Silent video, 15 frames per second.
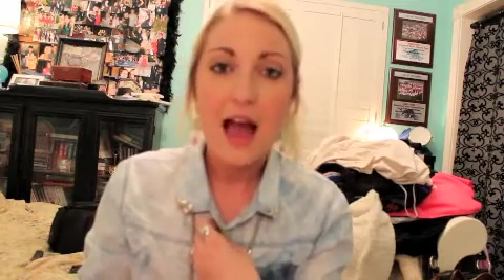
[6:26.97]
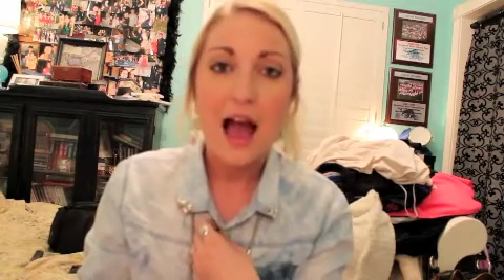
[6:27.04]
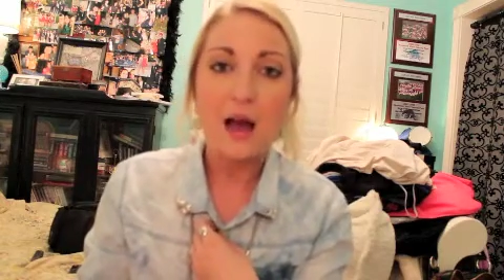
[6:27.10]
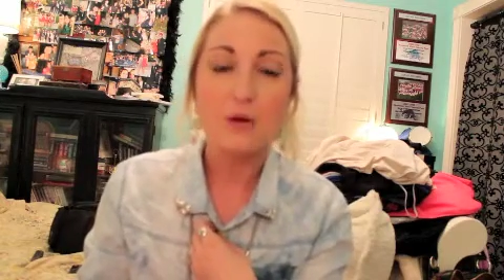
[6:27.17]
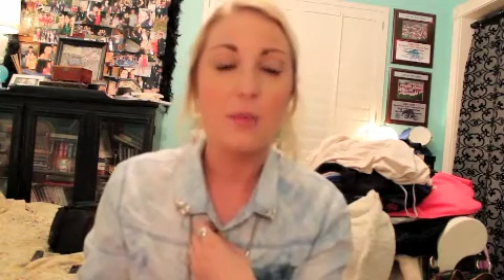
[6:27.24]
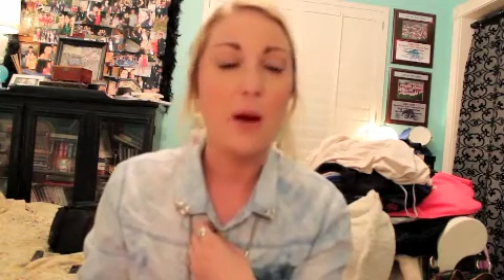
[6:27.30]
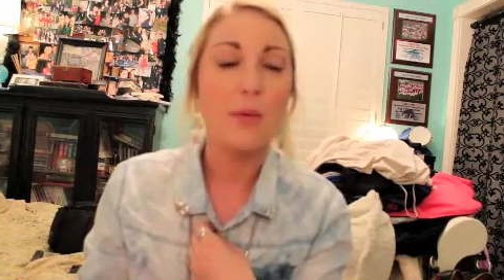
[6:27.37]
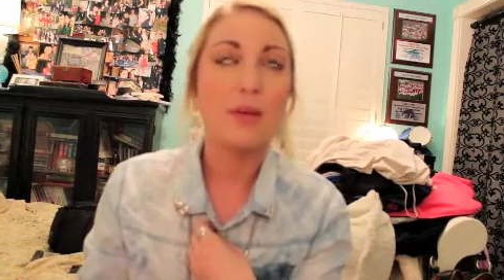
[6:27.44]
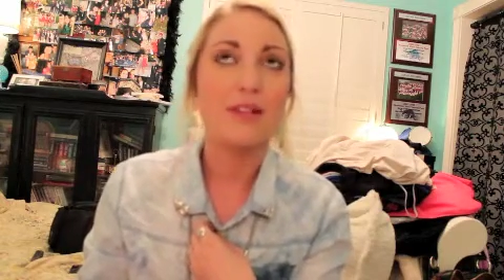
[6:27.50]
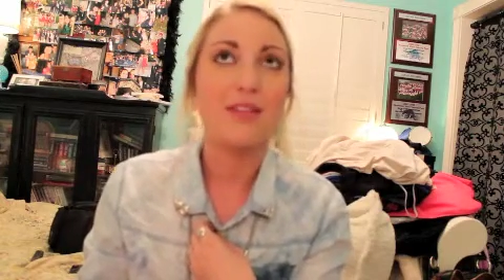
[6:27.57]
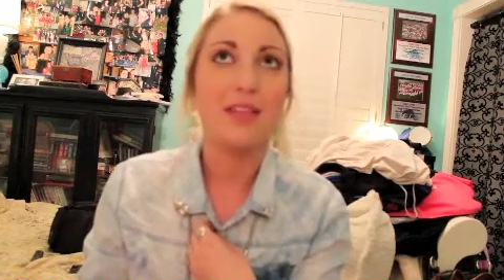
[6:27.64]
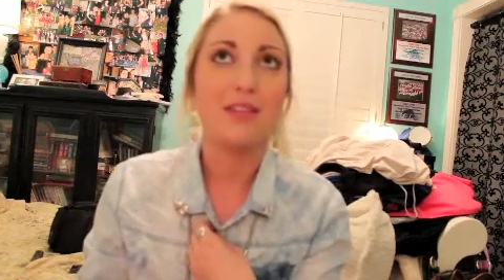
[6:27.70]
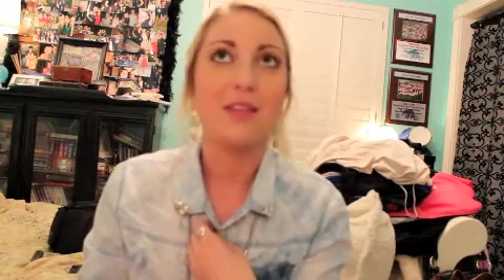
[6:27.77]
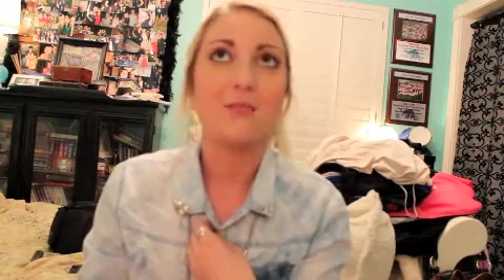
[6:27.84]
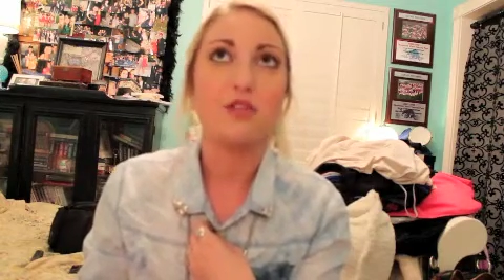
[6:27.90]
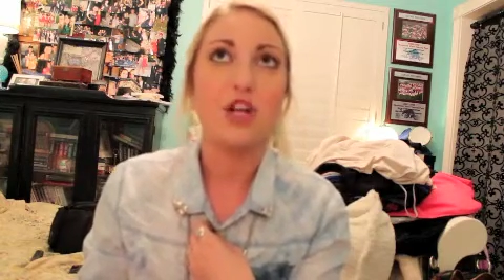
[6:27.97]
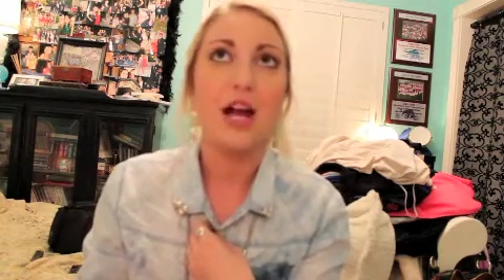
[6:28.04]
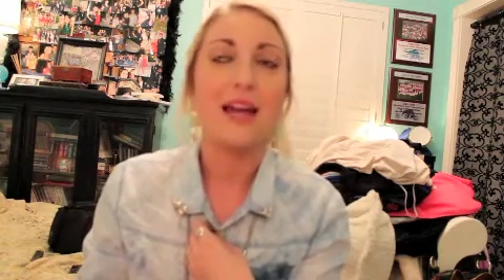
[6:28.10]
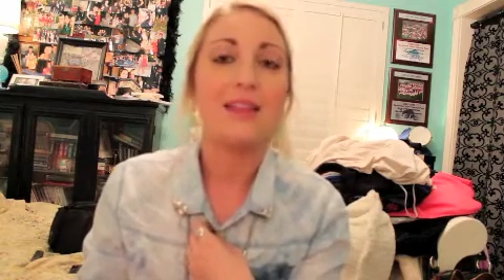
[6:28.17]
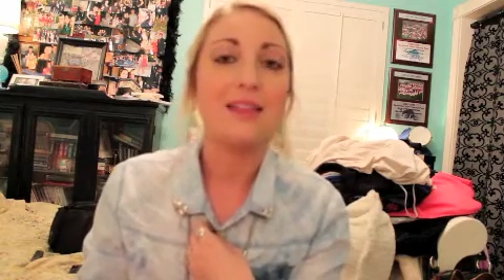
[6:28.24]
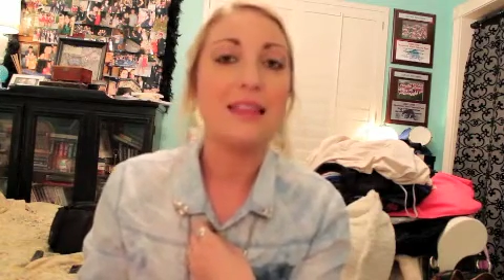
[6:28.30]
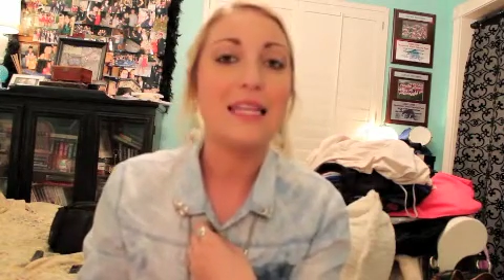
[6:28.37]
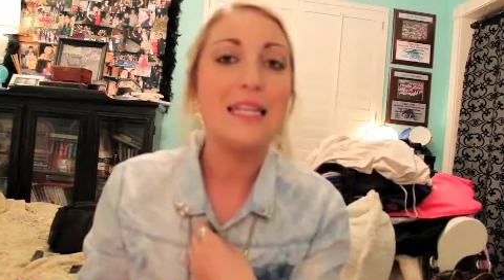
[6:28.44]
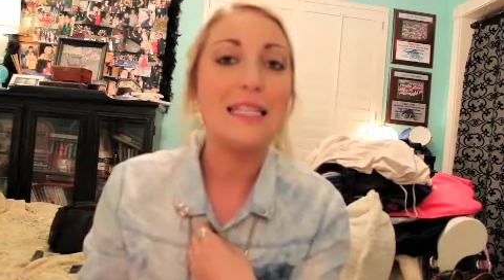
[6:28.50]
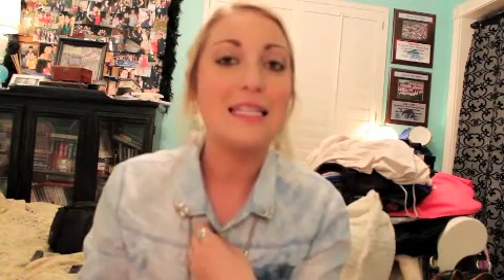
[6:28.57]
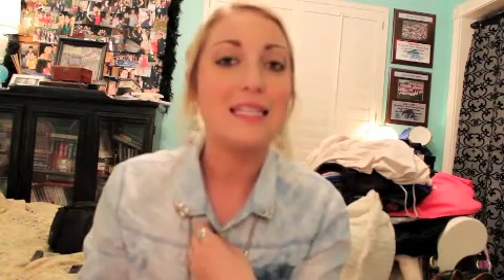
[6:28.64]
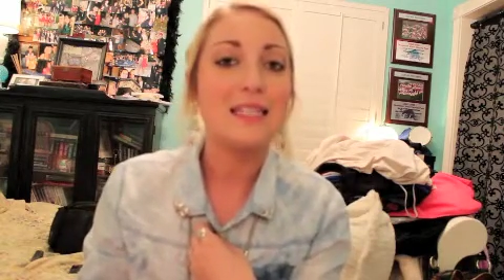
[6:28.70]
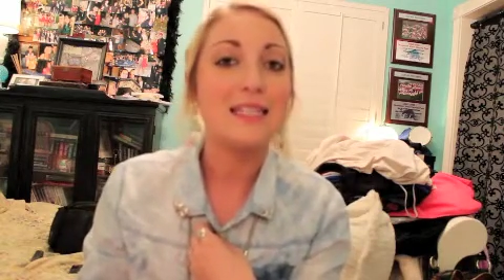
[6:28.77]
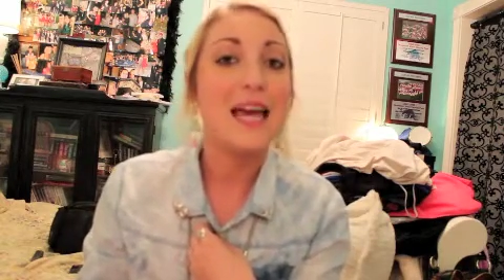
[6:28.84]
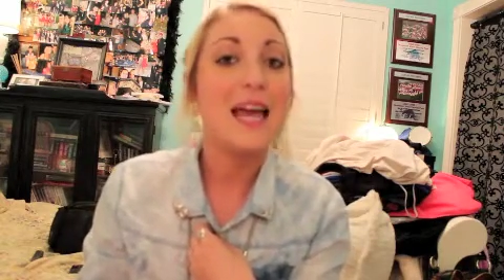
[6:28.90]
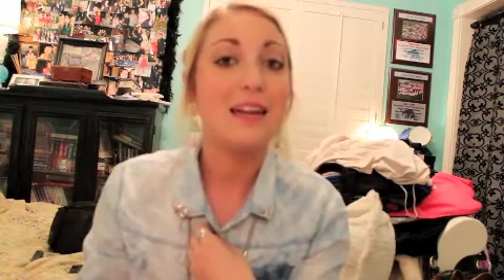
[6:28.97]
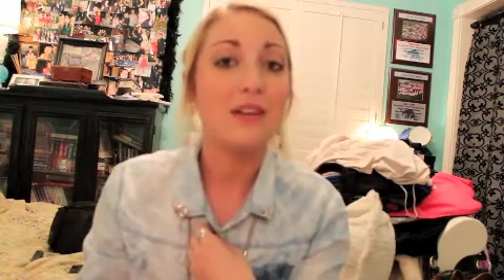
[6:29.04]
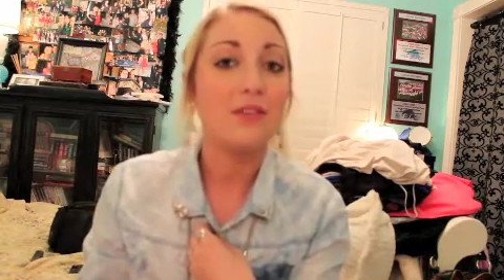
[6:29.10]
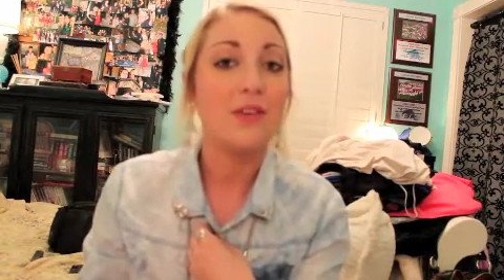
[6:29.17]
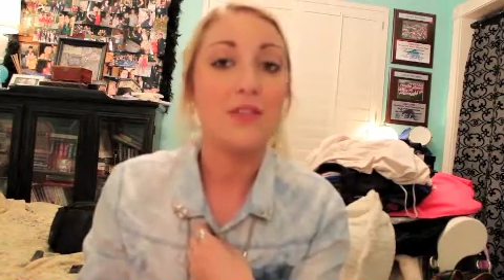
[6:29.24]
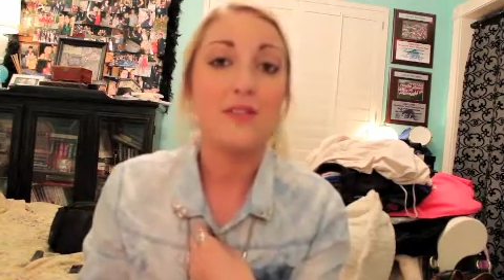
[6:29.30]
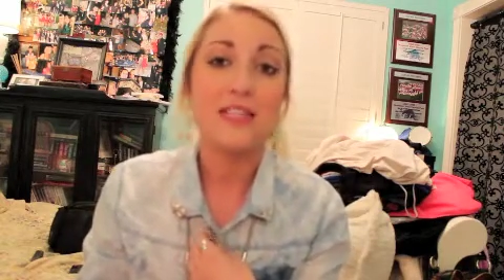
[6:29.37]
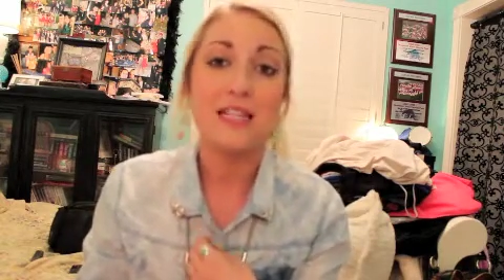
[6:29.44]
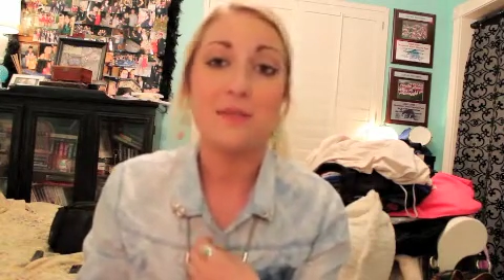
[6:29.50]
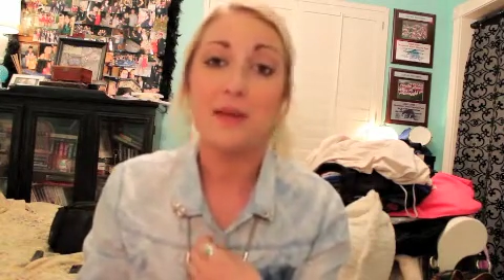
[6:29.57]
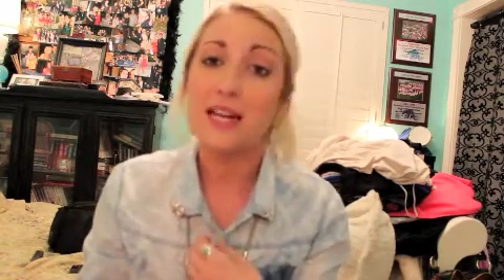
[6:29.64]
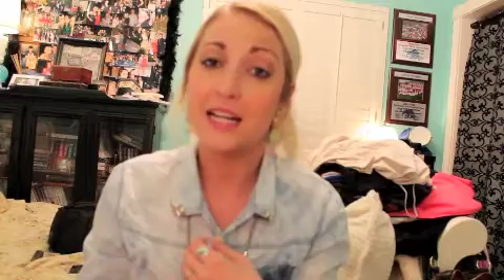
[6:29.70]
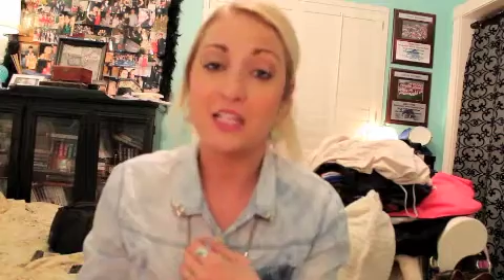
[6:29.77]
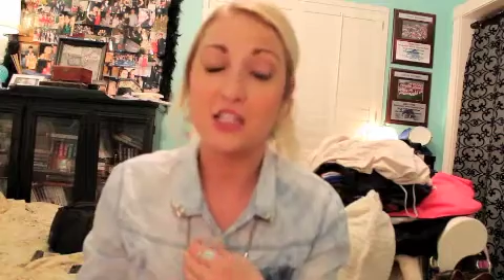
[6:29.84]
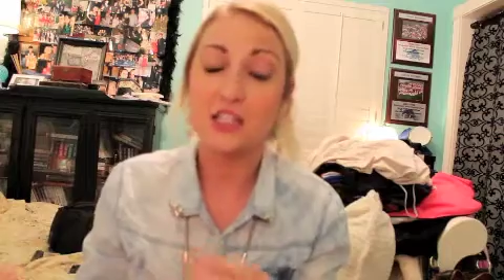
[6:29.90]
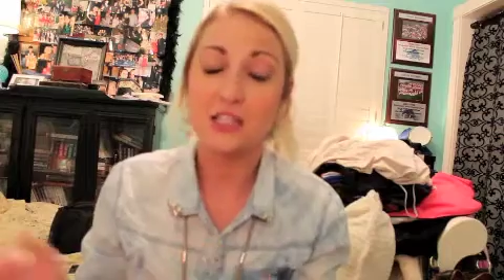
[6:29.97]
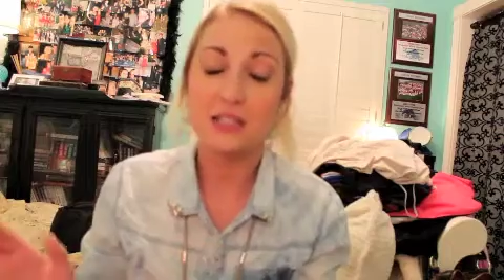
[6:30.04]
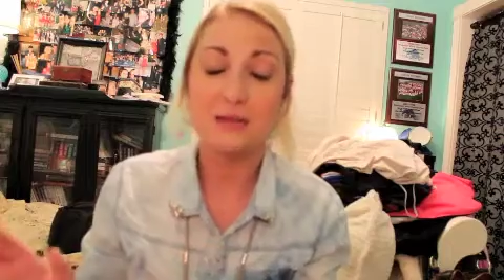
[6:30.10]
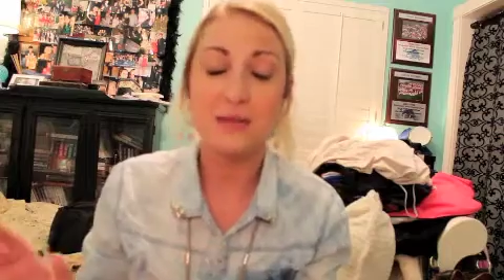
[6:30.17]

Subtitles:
I would probably let them dry at least 10 to 15 minutes just